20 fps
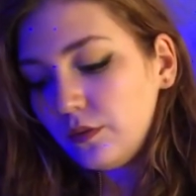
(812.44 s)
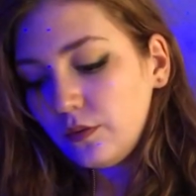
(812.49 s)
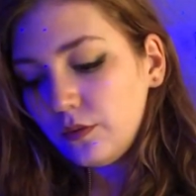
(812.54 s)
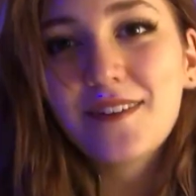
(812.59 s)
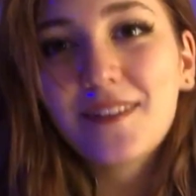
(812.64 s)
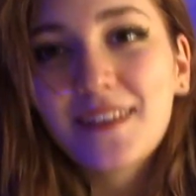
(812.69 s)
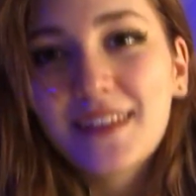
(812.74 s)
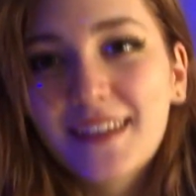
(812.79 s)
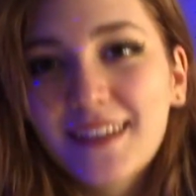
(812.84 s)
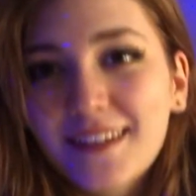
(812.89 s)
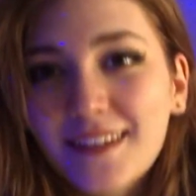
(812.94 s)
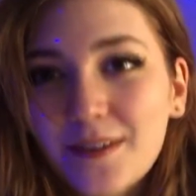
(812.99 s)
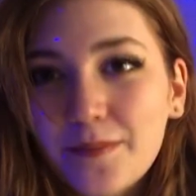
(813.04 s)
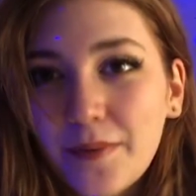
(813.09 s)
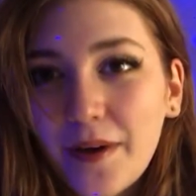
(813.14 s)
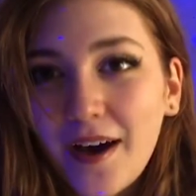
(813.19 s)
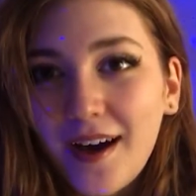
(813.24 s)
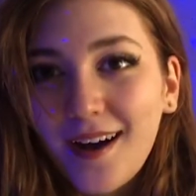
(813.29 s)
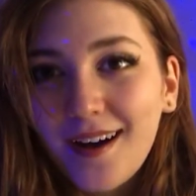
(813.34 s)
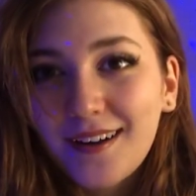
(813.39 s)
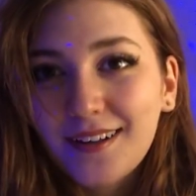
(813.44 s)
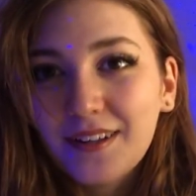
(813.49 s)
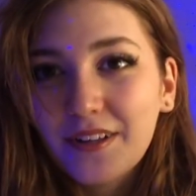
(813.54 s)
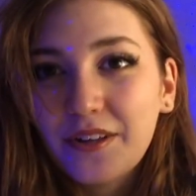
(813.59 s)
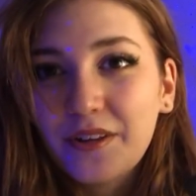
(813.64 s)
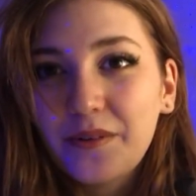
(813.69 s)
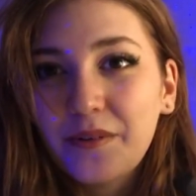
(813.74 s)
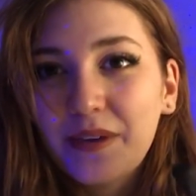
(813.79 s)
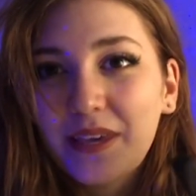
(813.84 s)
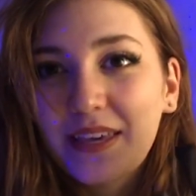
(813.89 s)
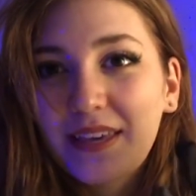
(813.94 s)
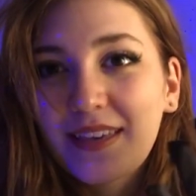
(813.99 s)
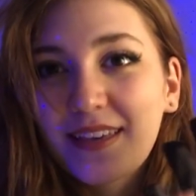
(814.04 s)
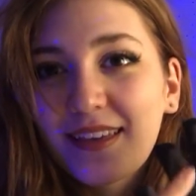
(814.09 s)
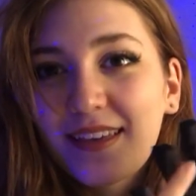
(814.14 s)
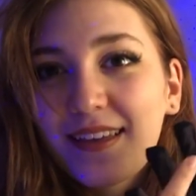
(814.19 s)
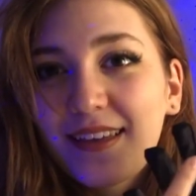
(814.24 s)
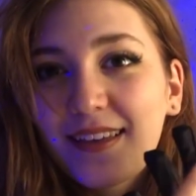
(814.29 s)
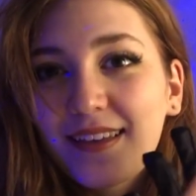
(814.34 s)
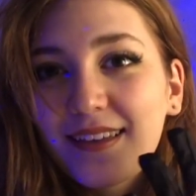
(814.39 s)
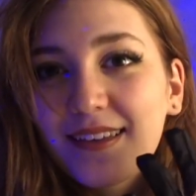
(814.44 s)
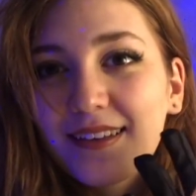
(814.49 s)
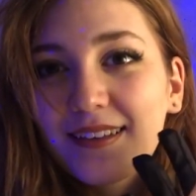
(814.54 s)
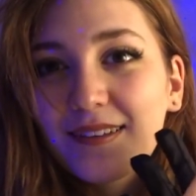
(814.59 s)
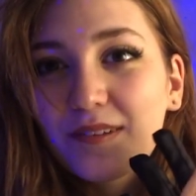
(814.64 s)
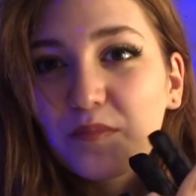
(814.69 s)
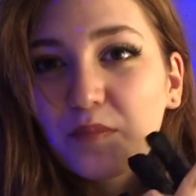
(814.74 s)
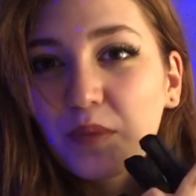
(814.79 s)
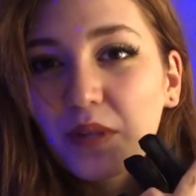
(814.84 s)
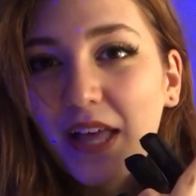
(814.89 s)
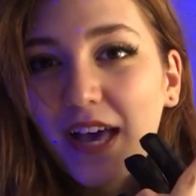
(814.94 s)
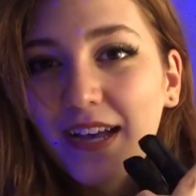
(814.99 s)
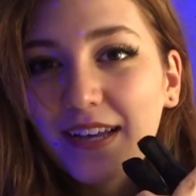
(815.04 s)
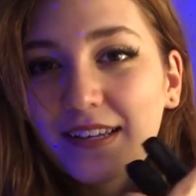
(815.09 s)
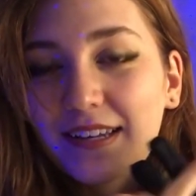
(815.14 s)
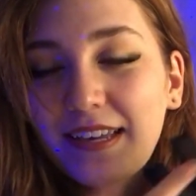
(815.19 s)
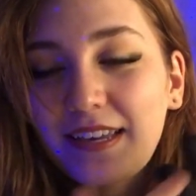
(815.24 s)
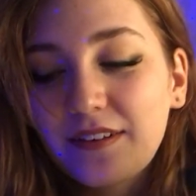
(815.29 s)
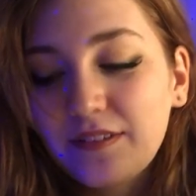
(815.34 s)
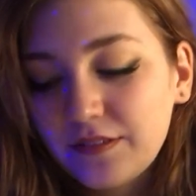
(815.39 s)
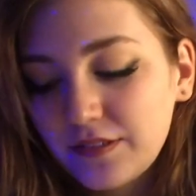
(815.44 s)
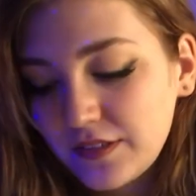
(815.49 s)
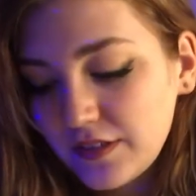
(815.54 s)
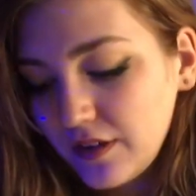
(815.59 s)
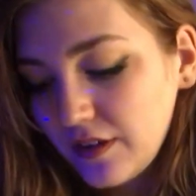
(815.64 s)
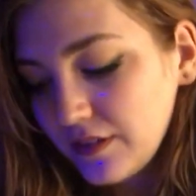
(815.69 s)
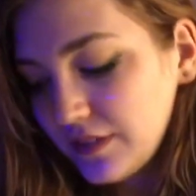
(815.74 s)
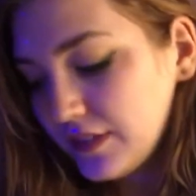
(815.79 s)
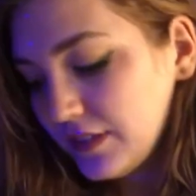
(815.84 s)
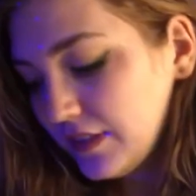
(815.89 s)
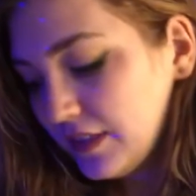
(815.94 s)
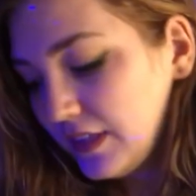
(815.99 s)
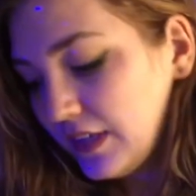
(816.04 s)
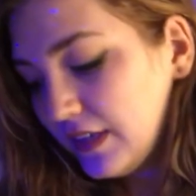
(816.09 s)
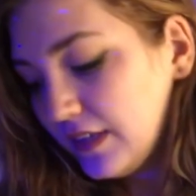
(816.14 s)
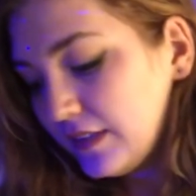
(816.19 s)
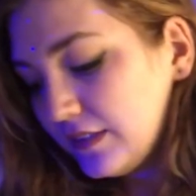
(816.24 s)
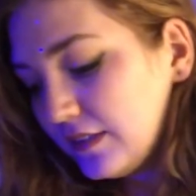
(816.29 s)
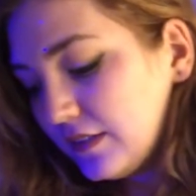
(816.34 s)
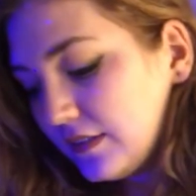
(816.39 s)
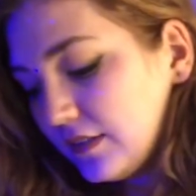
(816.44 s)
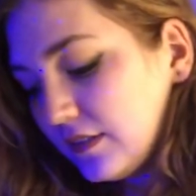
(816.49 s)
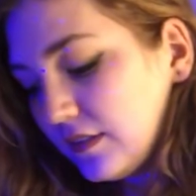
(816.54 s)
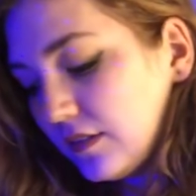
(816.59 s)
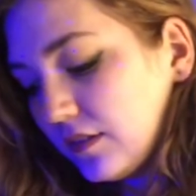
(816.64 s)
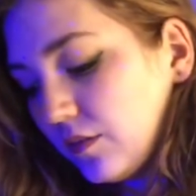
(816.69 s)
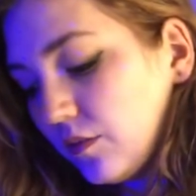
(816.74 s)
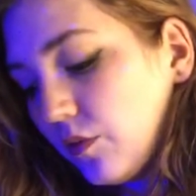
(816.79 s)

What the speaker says: I'll end up hot gluing black nails onto these,